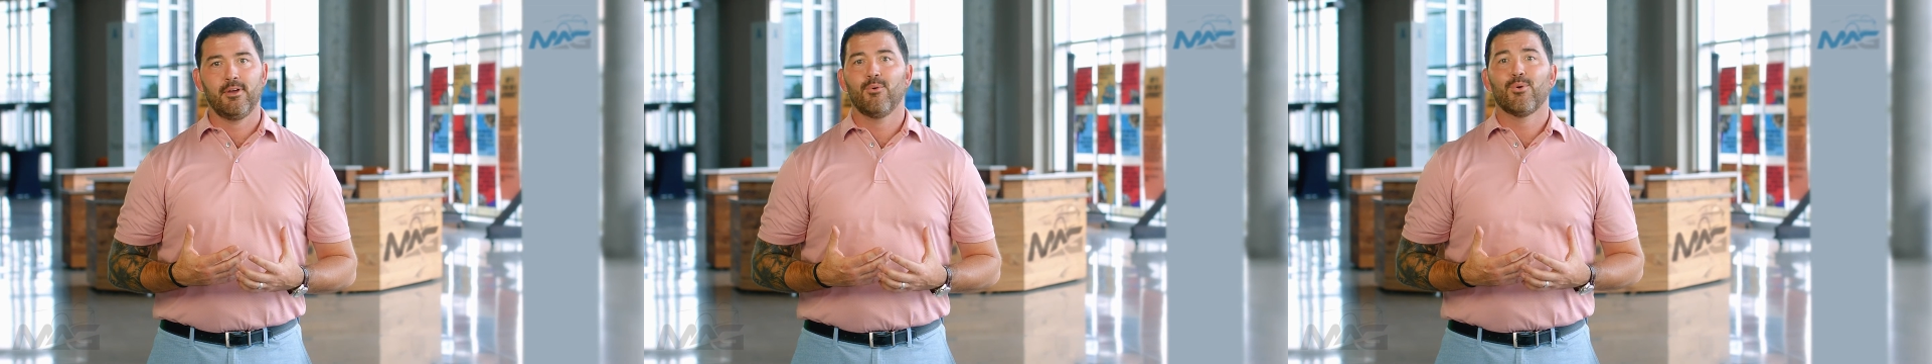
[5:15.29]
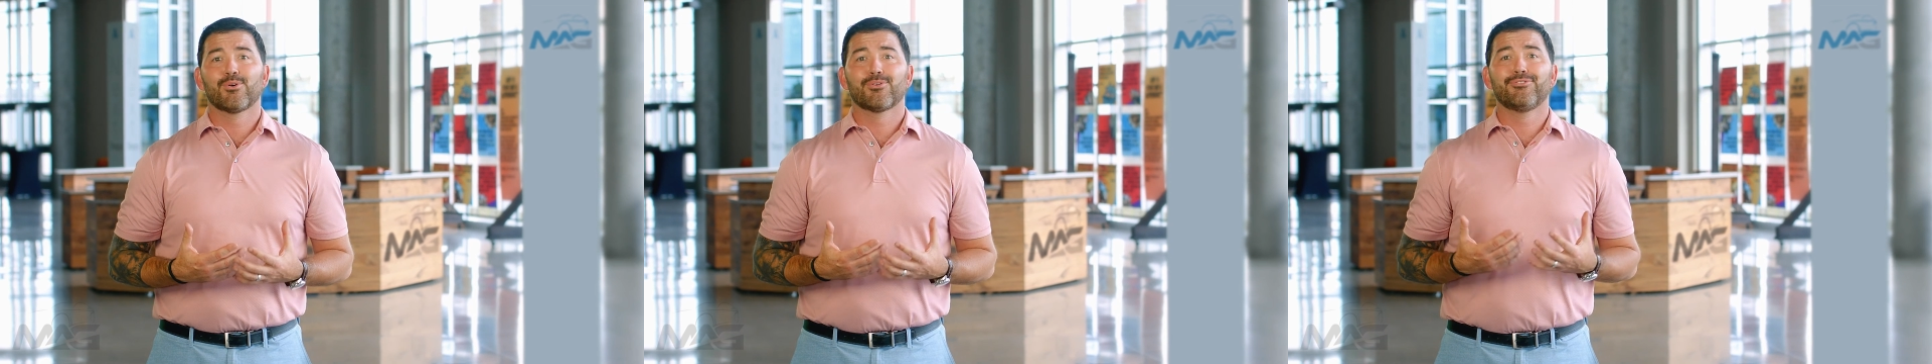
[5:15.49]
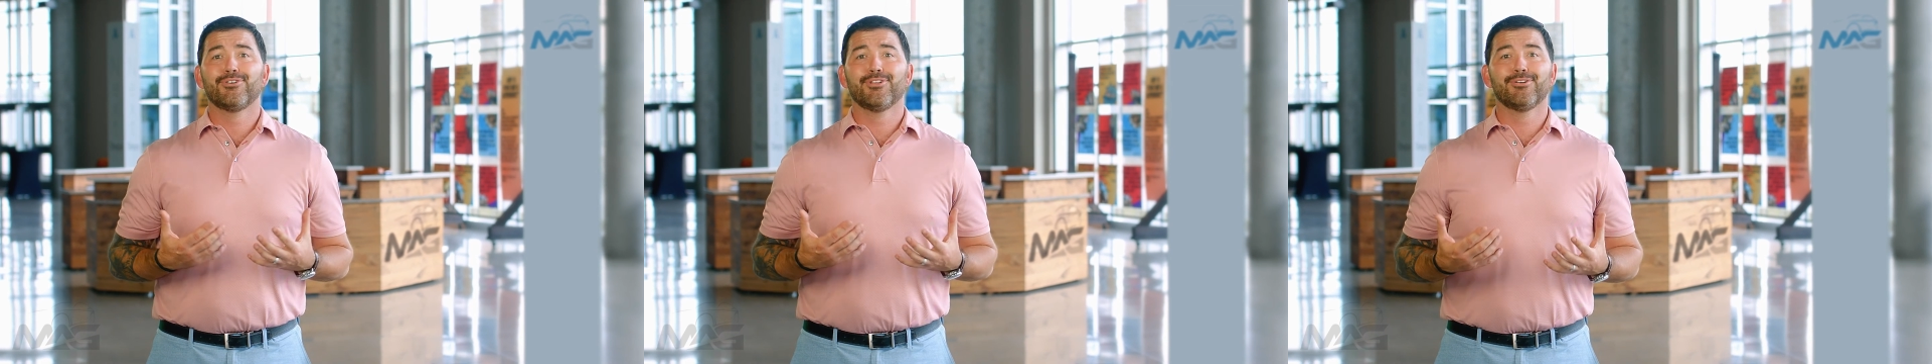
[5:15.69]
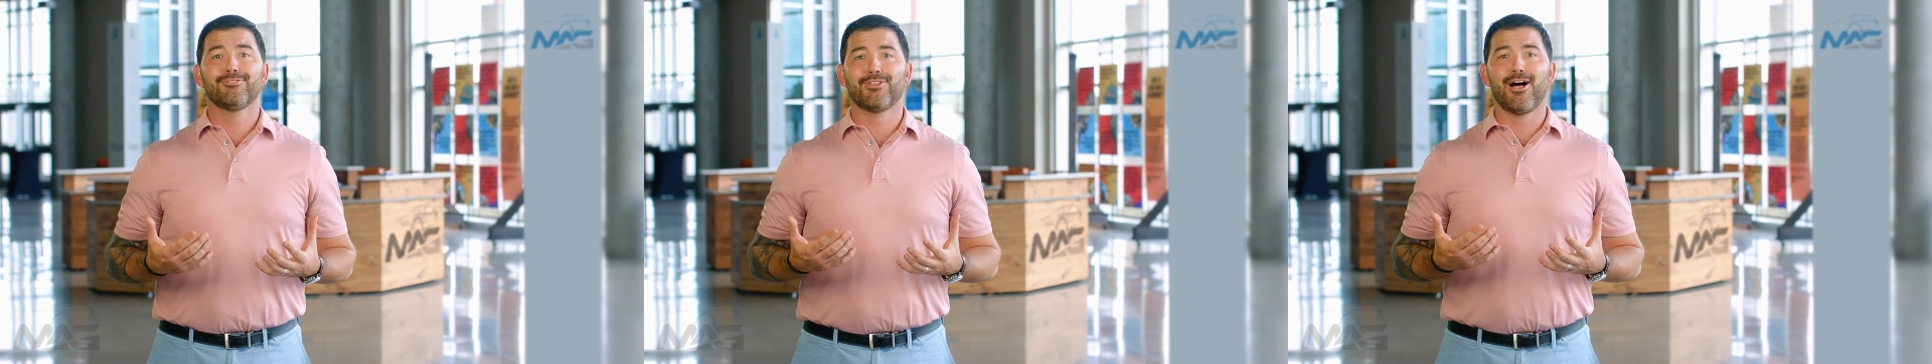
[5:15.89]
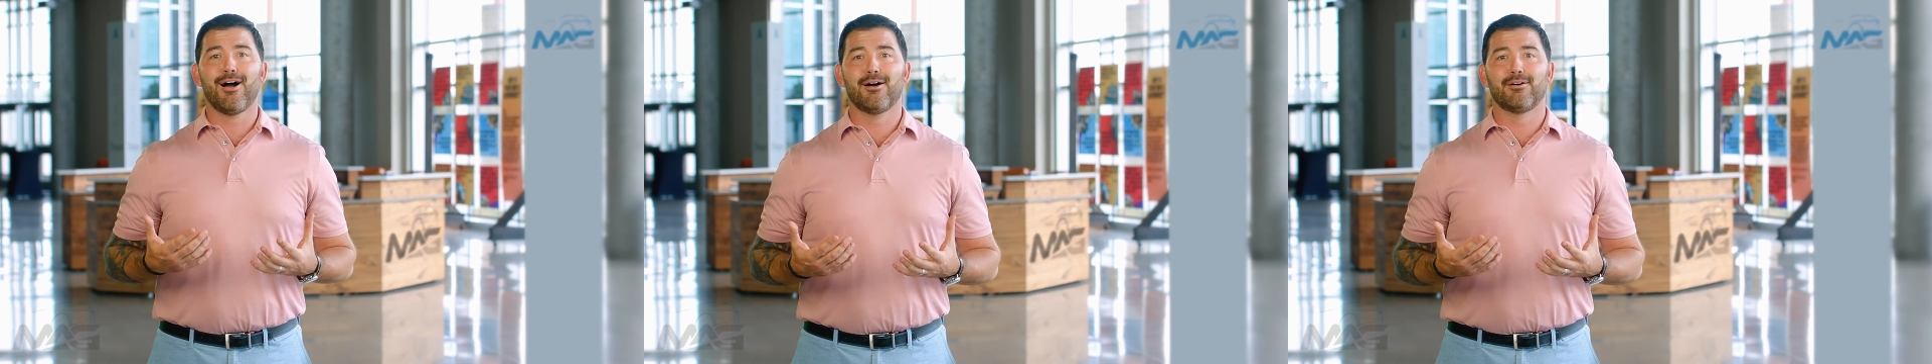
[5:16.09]
we're full of
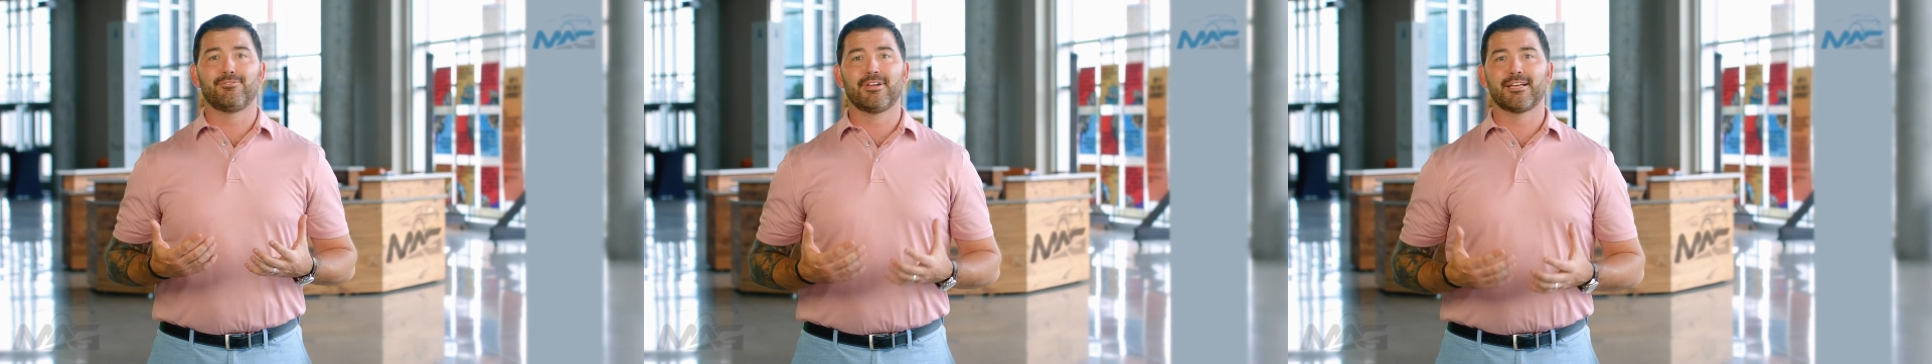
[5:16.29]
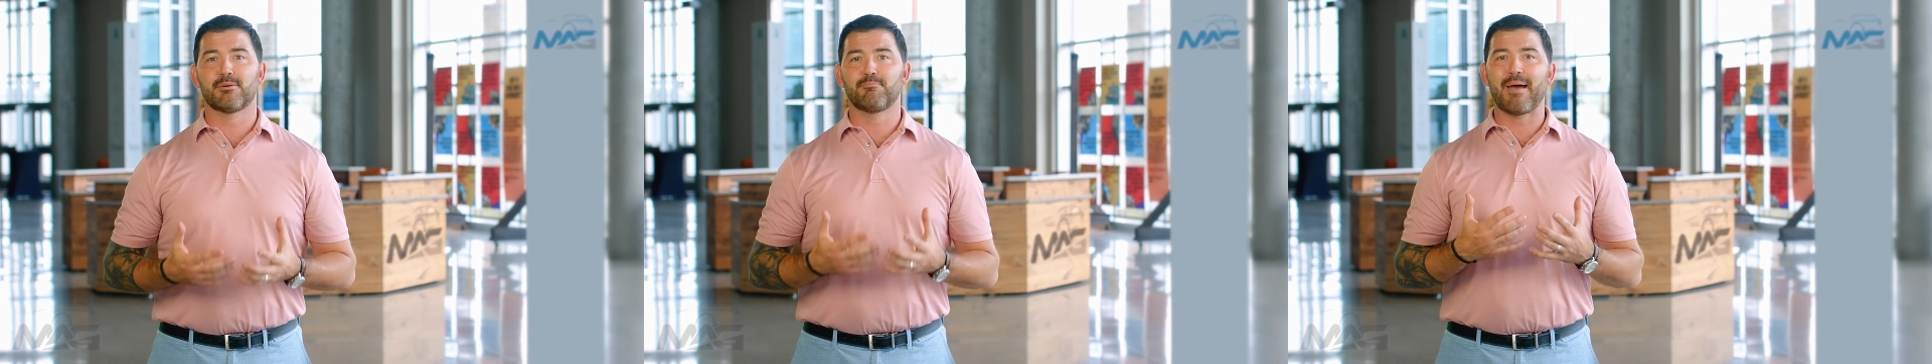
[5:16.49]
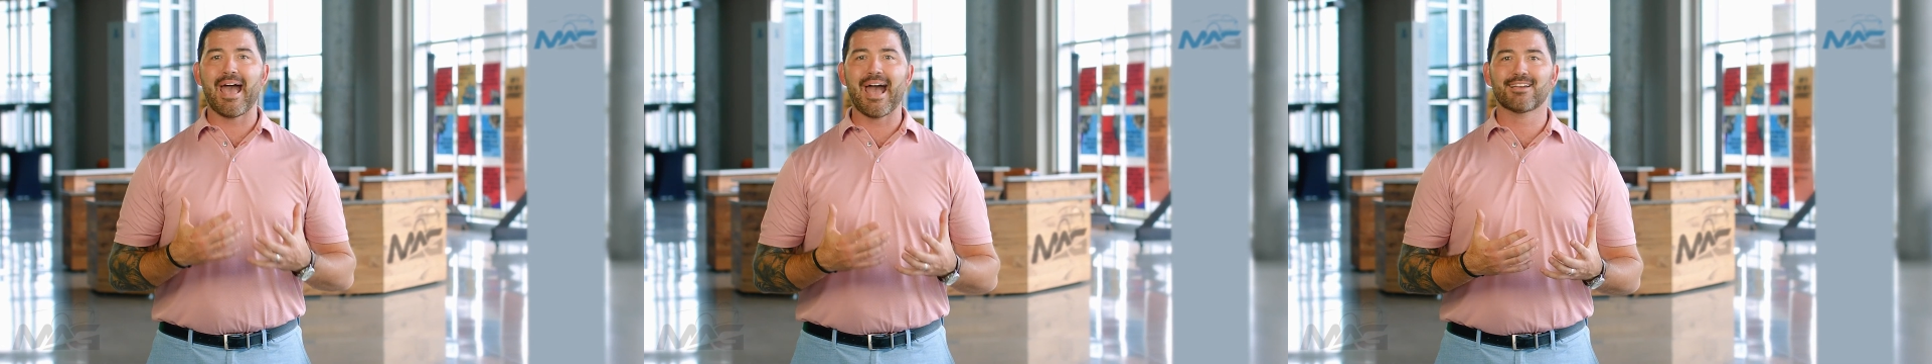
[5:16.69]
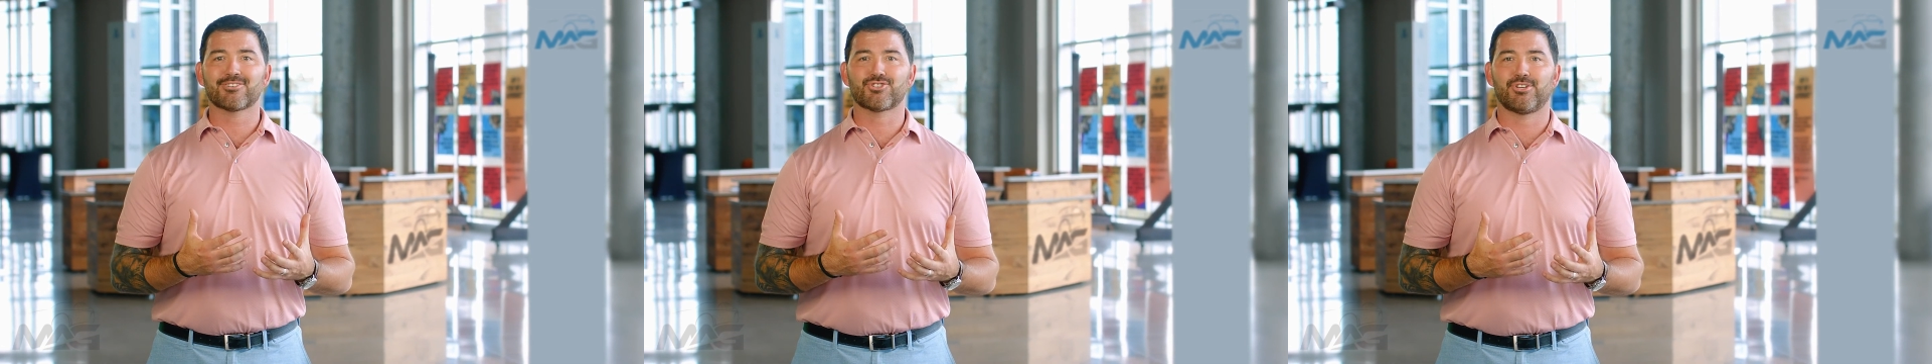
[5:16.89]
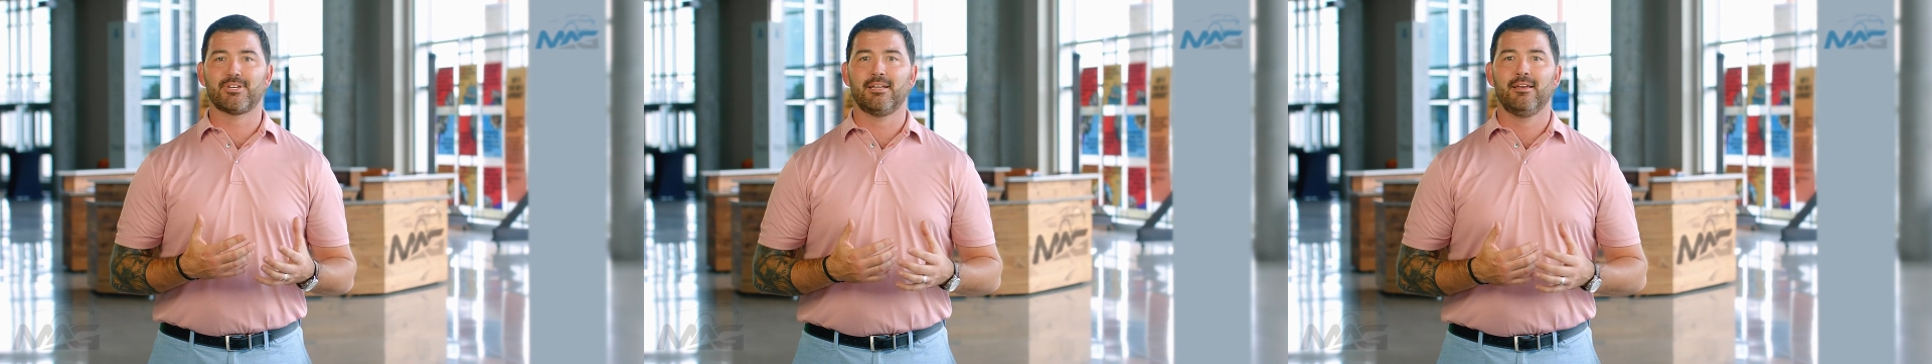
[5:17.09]
love and
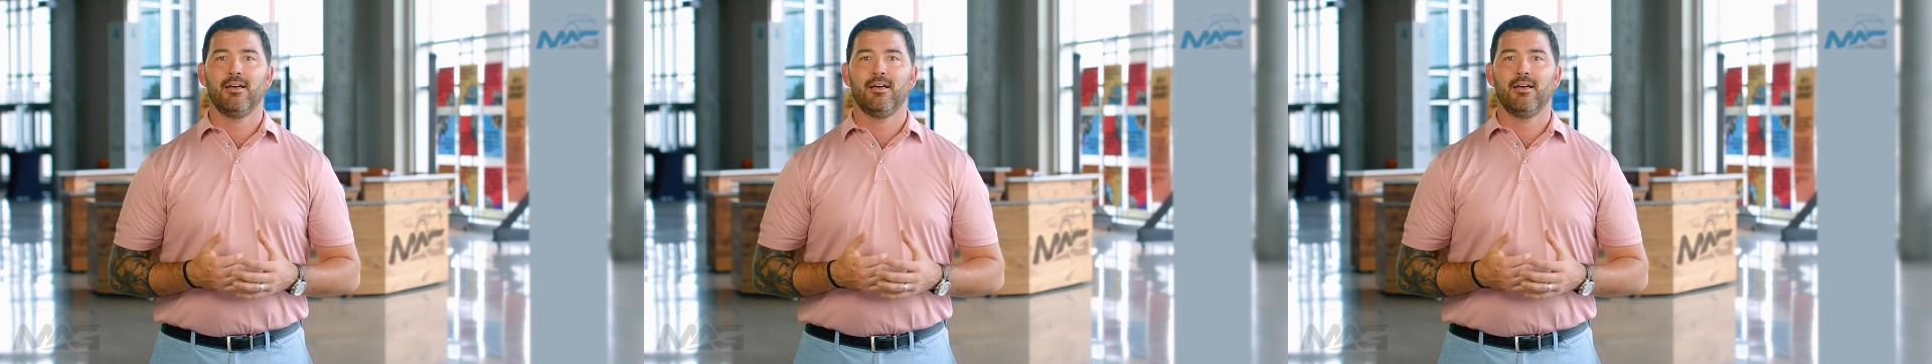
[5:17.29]
compassion,